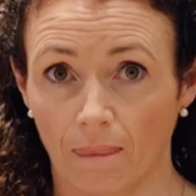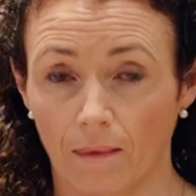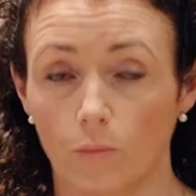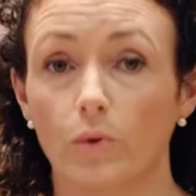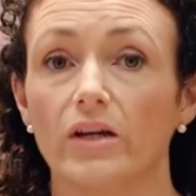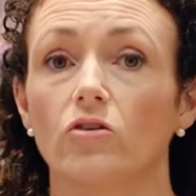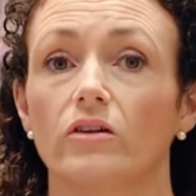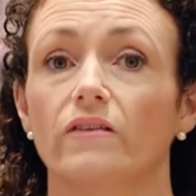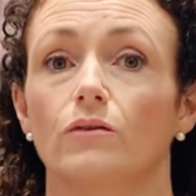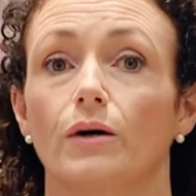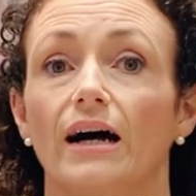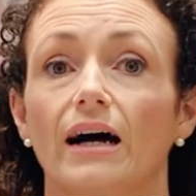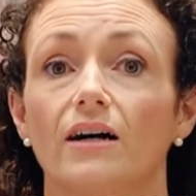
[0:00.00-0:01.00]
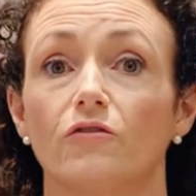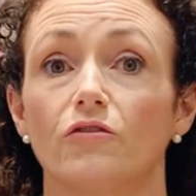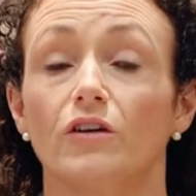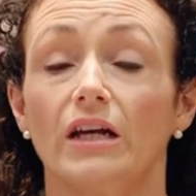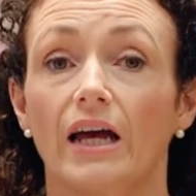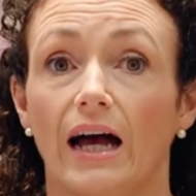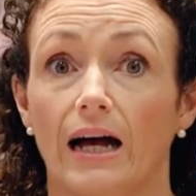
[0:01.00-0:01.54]
We also have
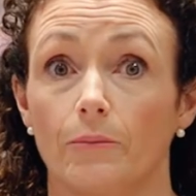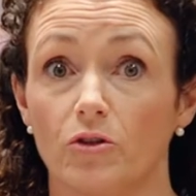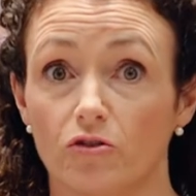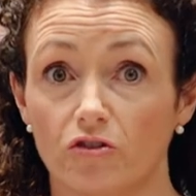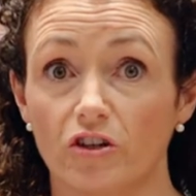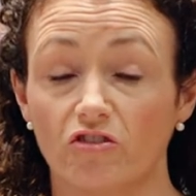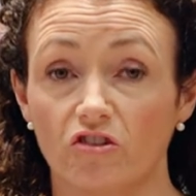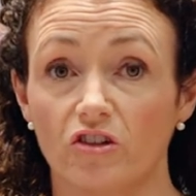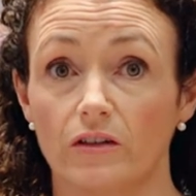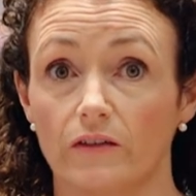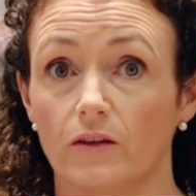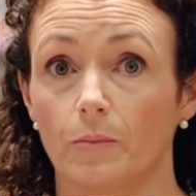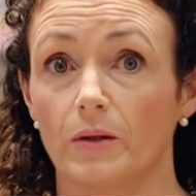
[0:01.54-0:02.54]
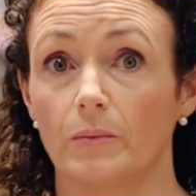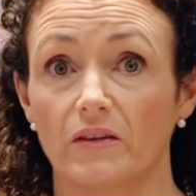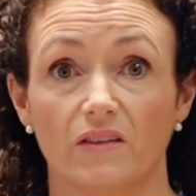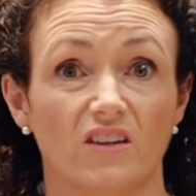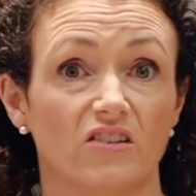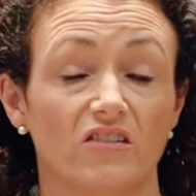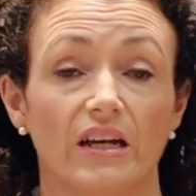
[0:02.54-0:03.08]
nutritional
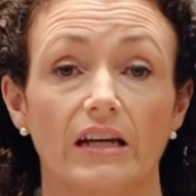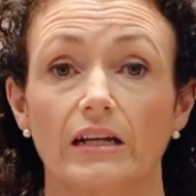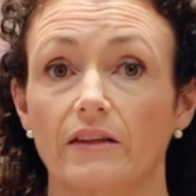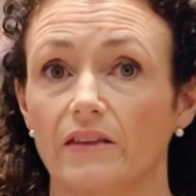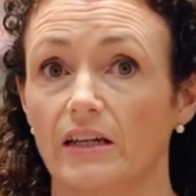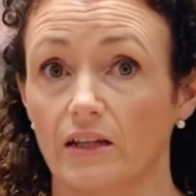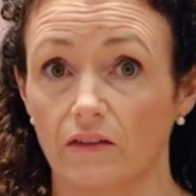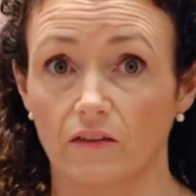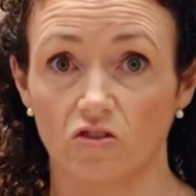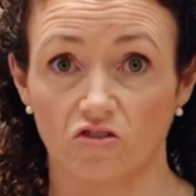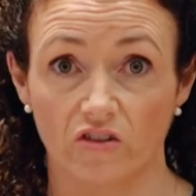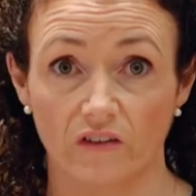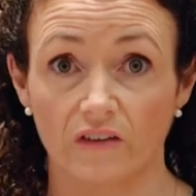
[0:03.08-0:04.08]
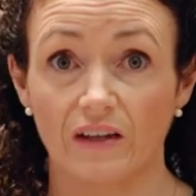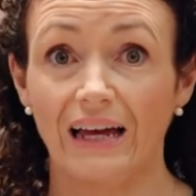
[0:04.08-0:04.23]
supplements containing things such as